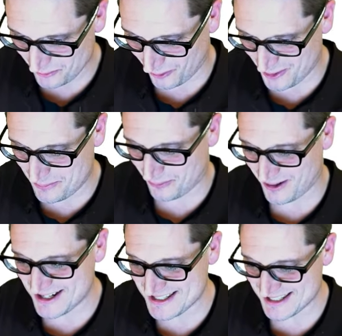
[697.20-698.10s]

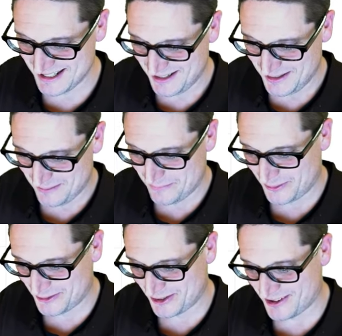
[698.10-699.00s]
WordPress
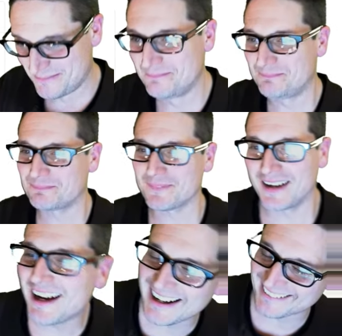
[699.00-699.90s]
Builder.
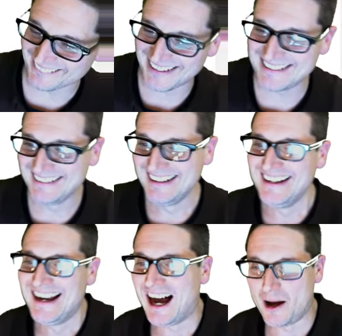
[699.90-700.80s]
All right.
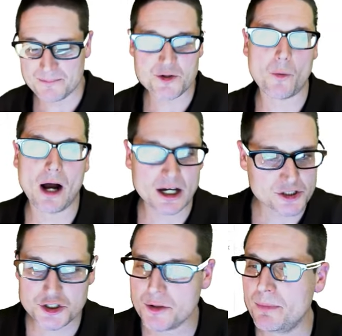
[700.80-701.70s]
So
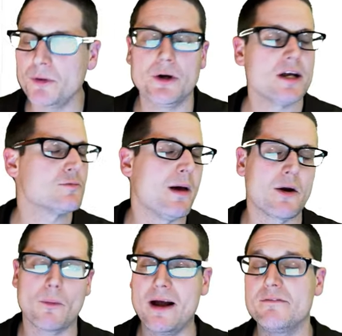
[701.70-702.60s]
Oxygen Builder has been
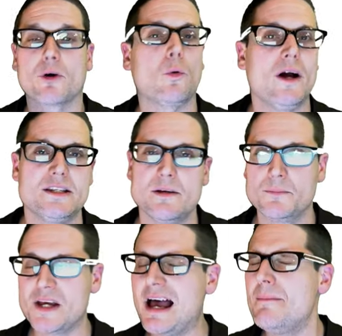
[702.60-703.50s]
around for quite some
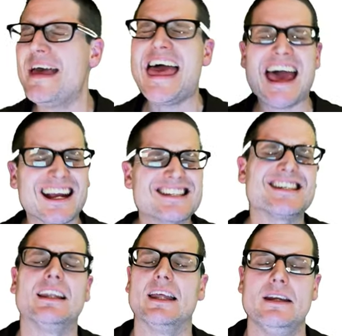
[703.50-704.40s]
time.
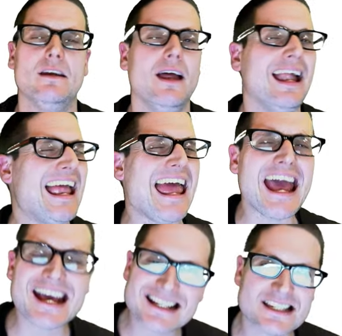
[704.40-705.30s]
Excellent,
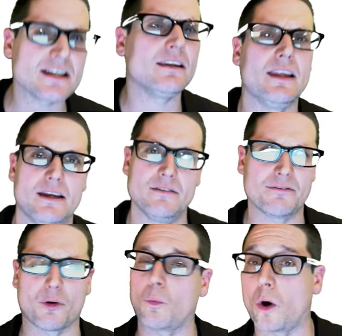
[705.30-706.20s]
excellent
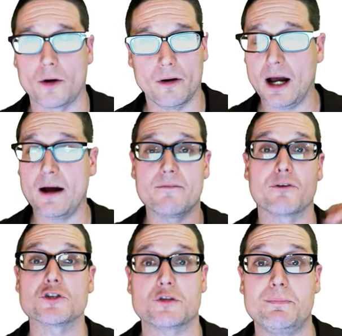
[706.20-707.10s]
for
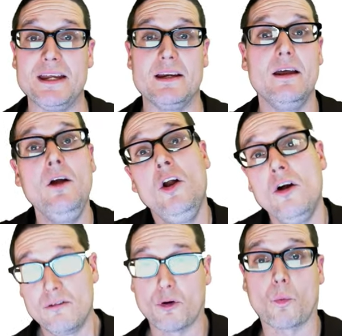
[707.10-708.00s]
speed
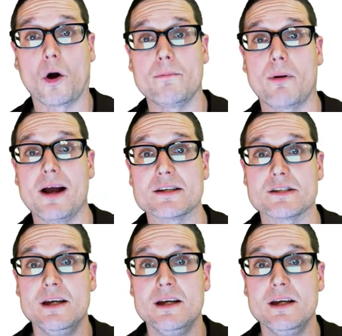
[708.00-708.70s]
for WordPress.